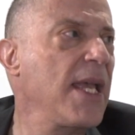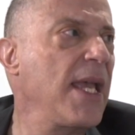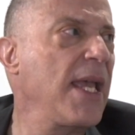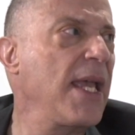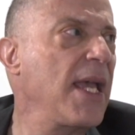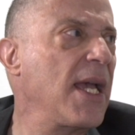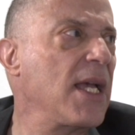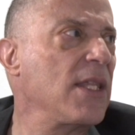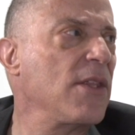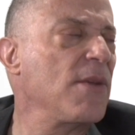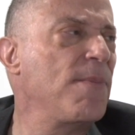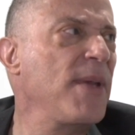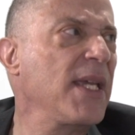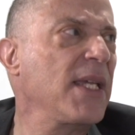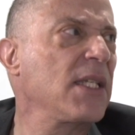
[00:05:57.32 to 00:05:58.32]
And
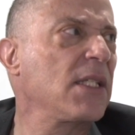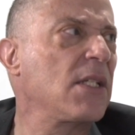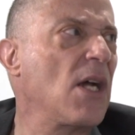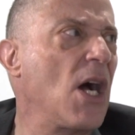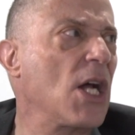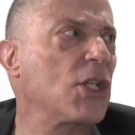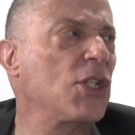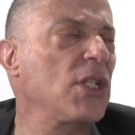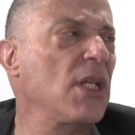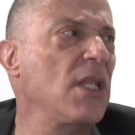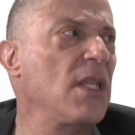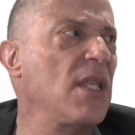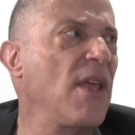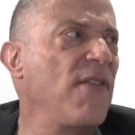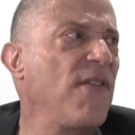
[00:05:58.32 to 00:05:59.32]
the biggest
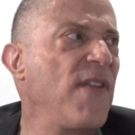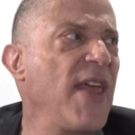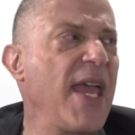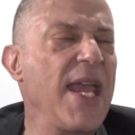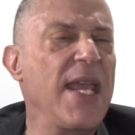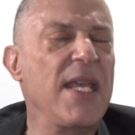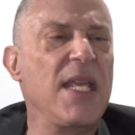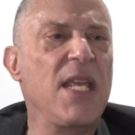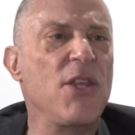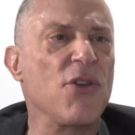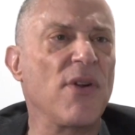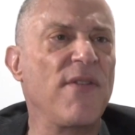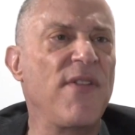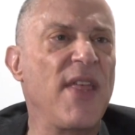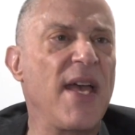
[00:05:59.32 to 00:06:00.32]
auction that
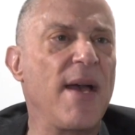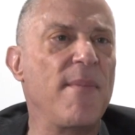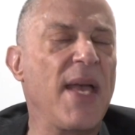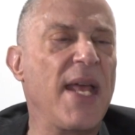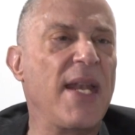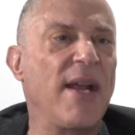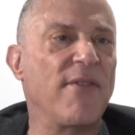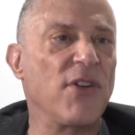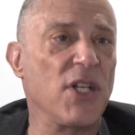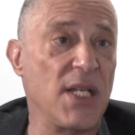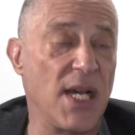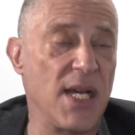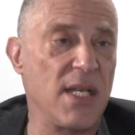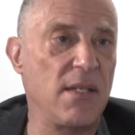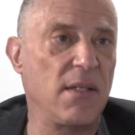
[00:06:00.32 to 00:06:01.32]
either of them had ever
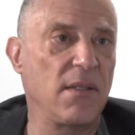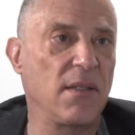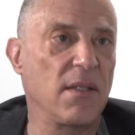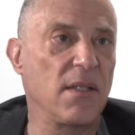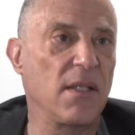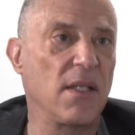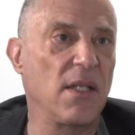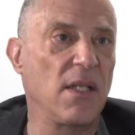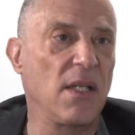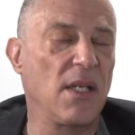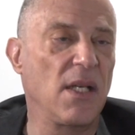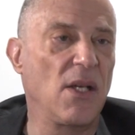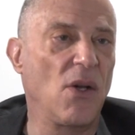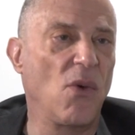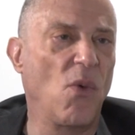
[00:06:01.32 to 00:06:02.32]
done
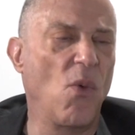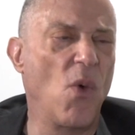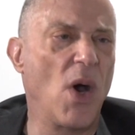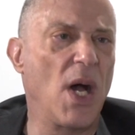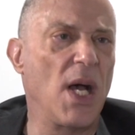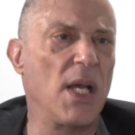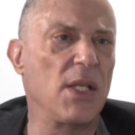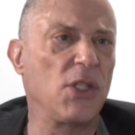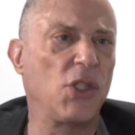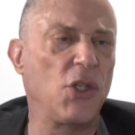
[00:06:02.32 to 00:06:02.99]
was